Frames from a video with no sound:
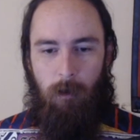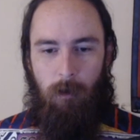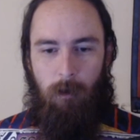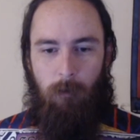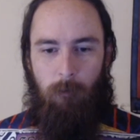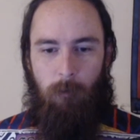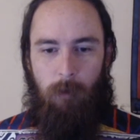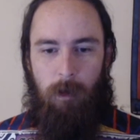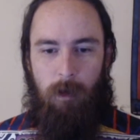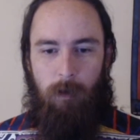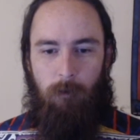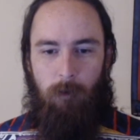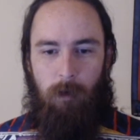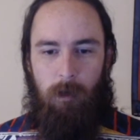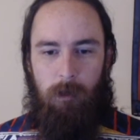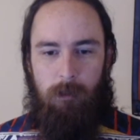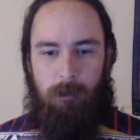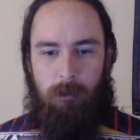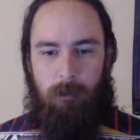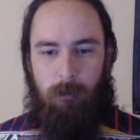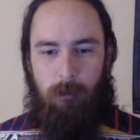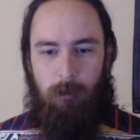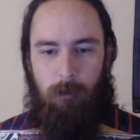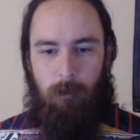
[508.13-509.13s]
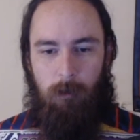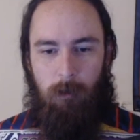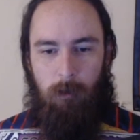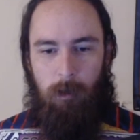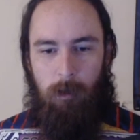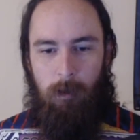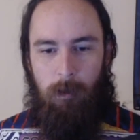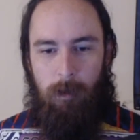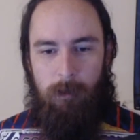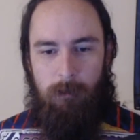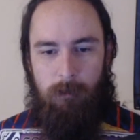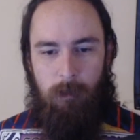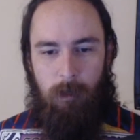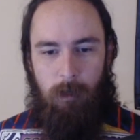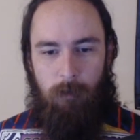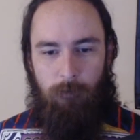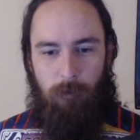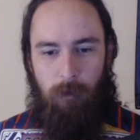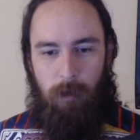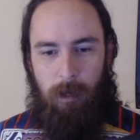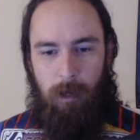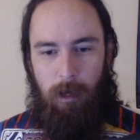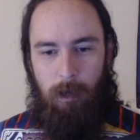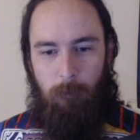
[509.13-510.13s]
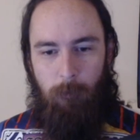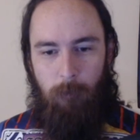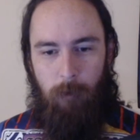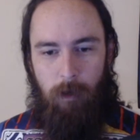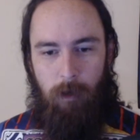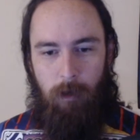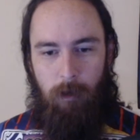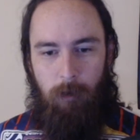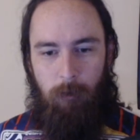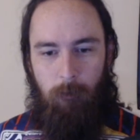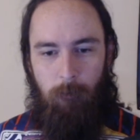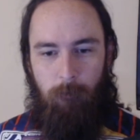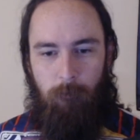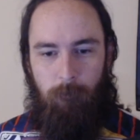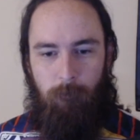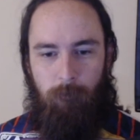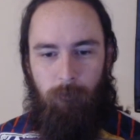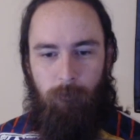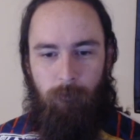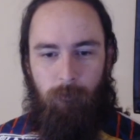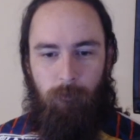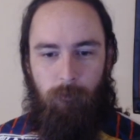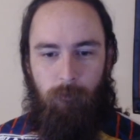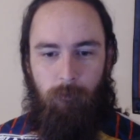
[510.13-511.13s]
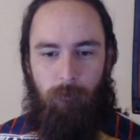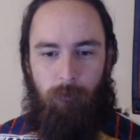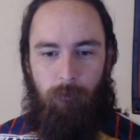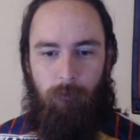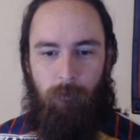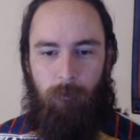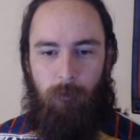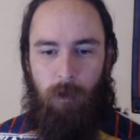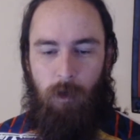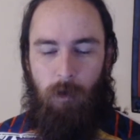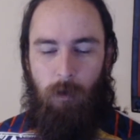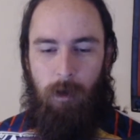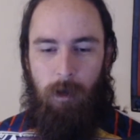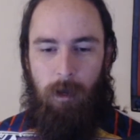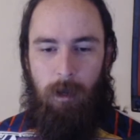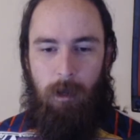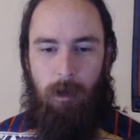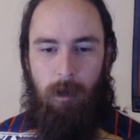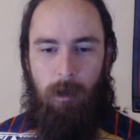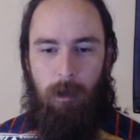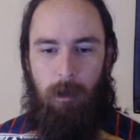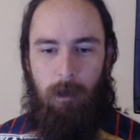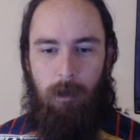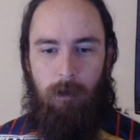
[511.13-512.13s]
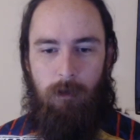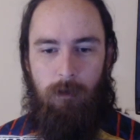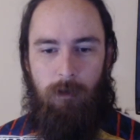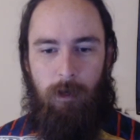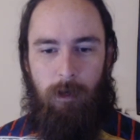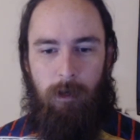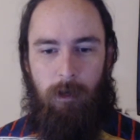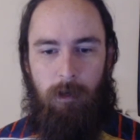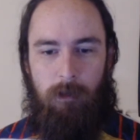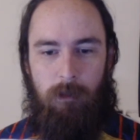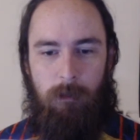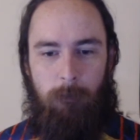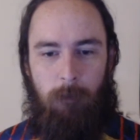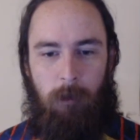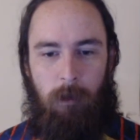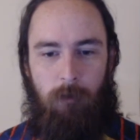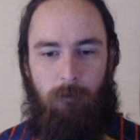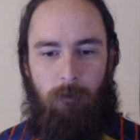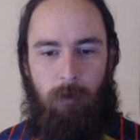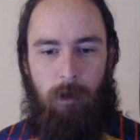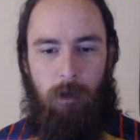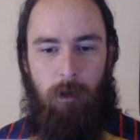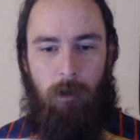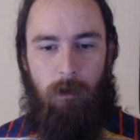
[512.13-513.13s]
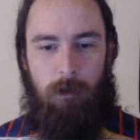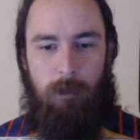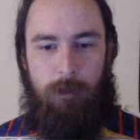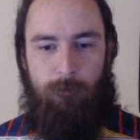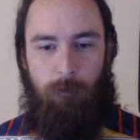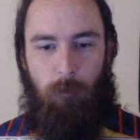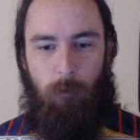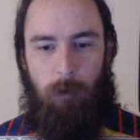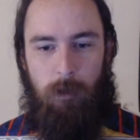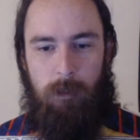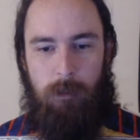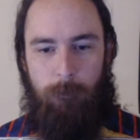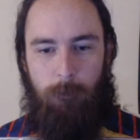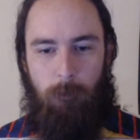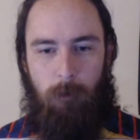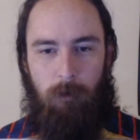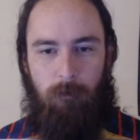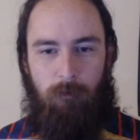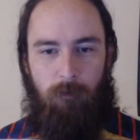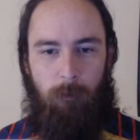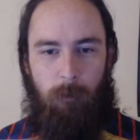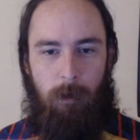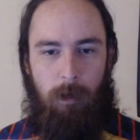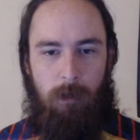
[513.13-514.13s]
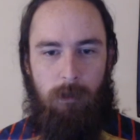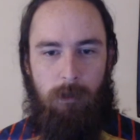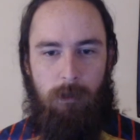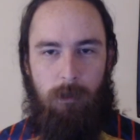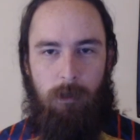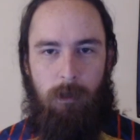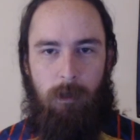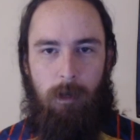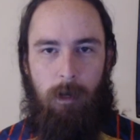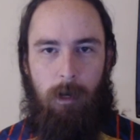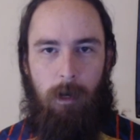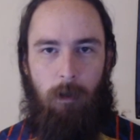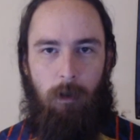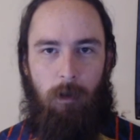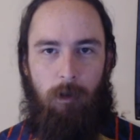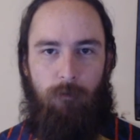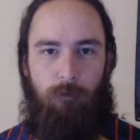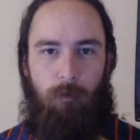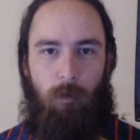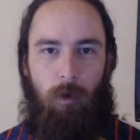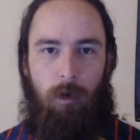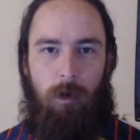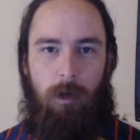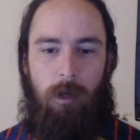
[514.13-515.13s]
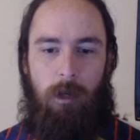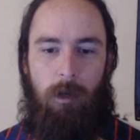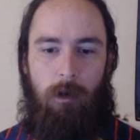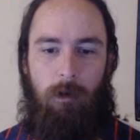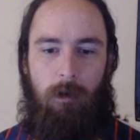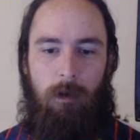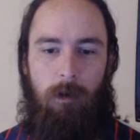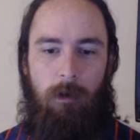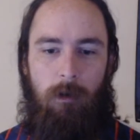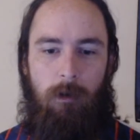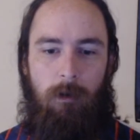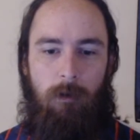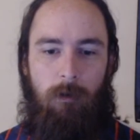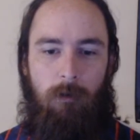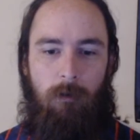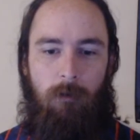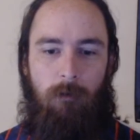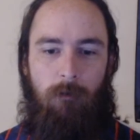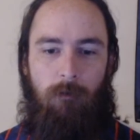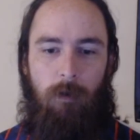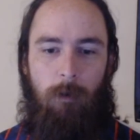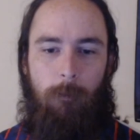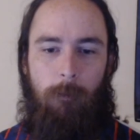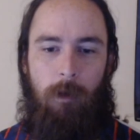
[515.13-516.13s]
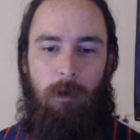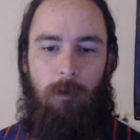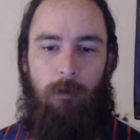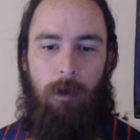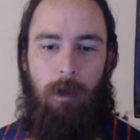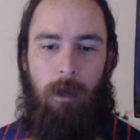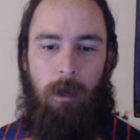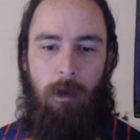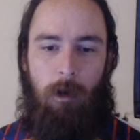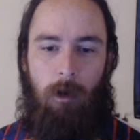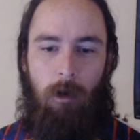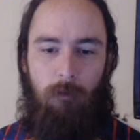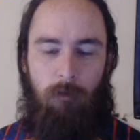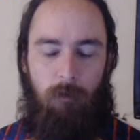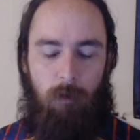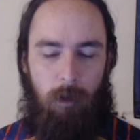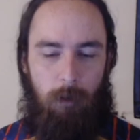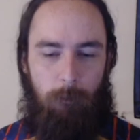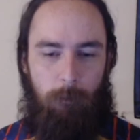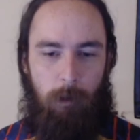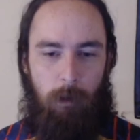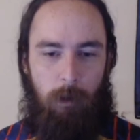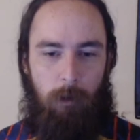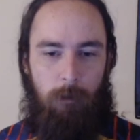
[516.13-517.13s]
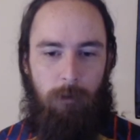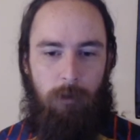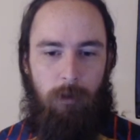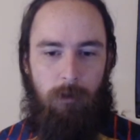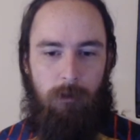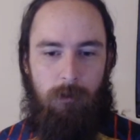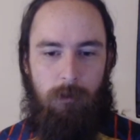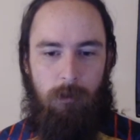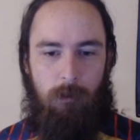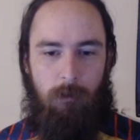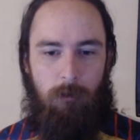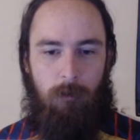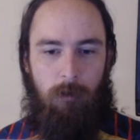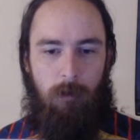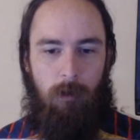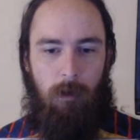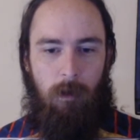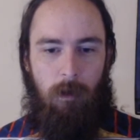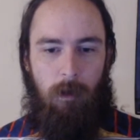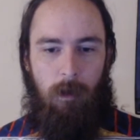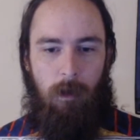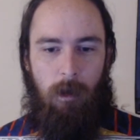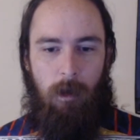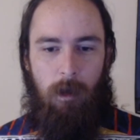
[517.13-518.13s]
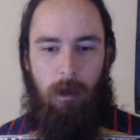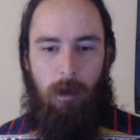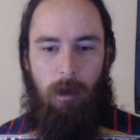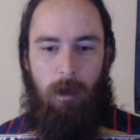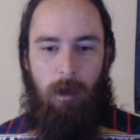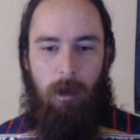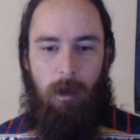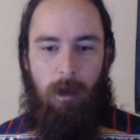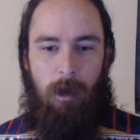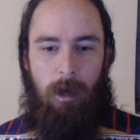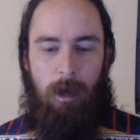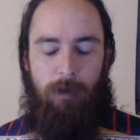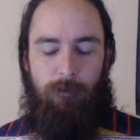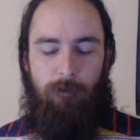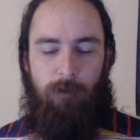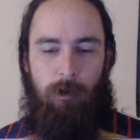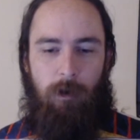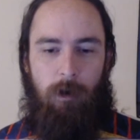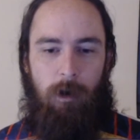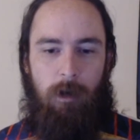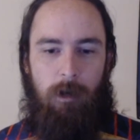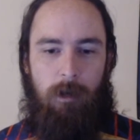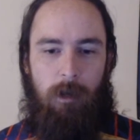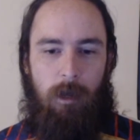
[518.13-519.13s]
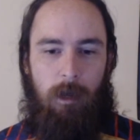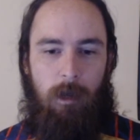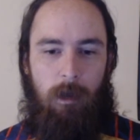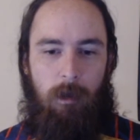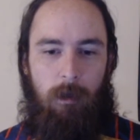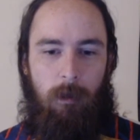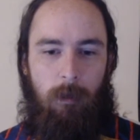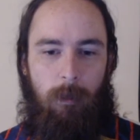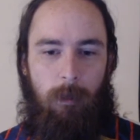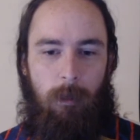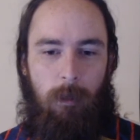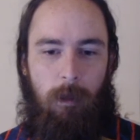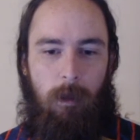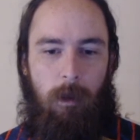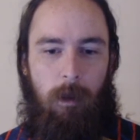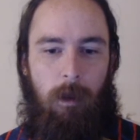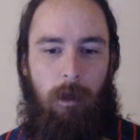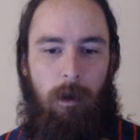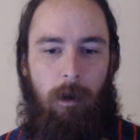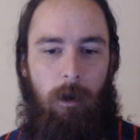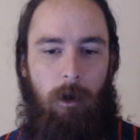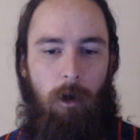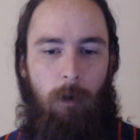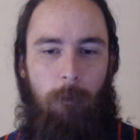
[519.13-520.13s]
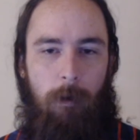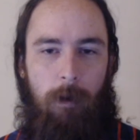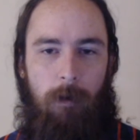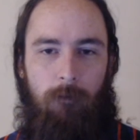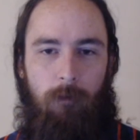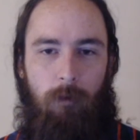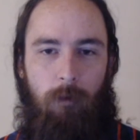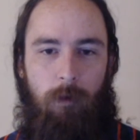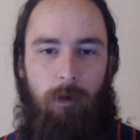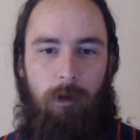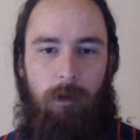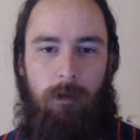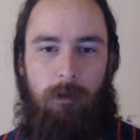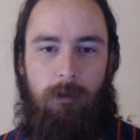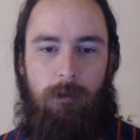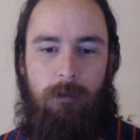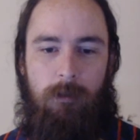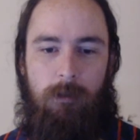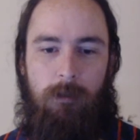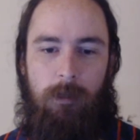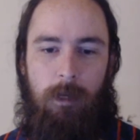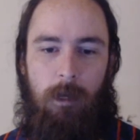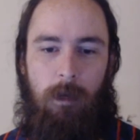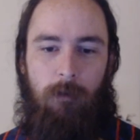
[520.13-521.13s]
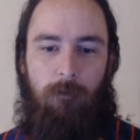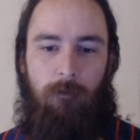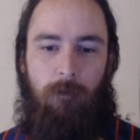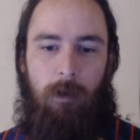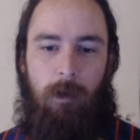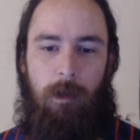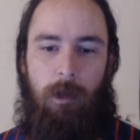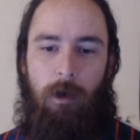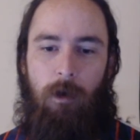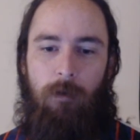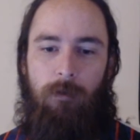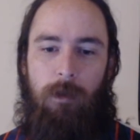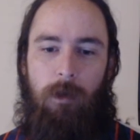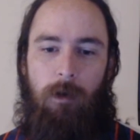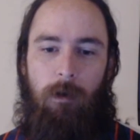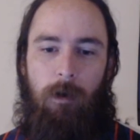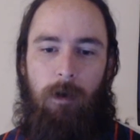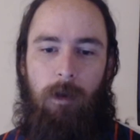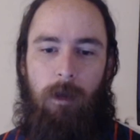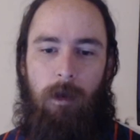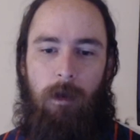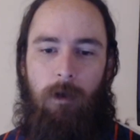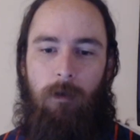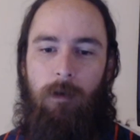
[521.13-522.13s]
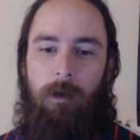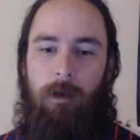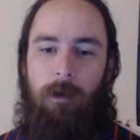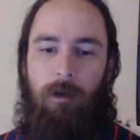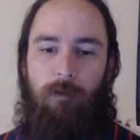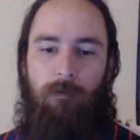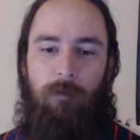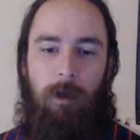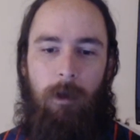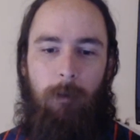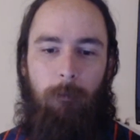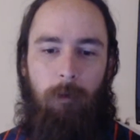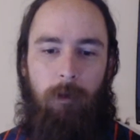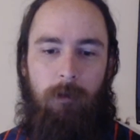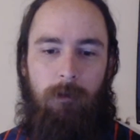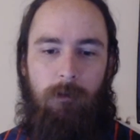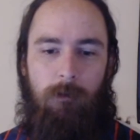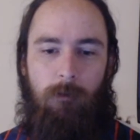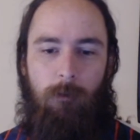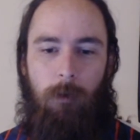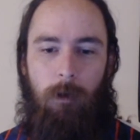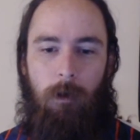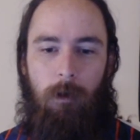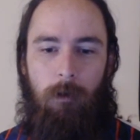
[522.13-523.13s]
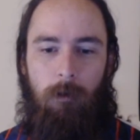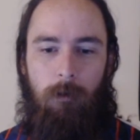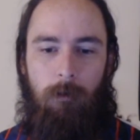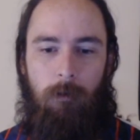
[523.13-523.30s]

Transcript: Anyways, that's enough of that, but go ahead and check out some other videos if you want some more information, and I look forward to hearing from you and hopefully playing with you soon. Have a great day, and I hope everyone is safe and healthy right now, and your families as well.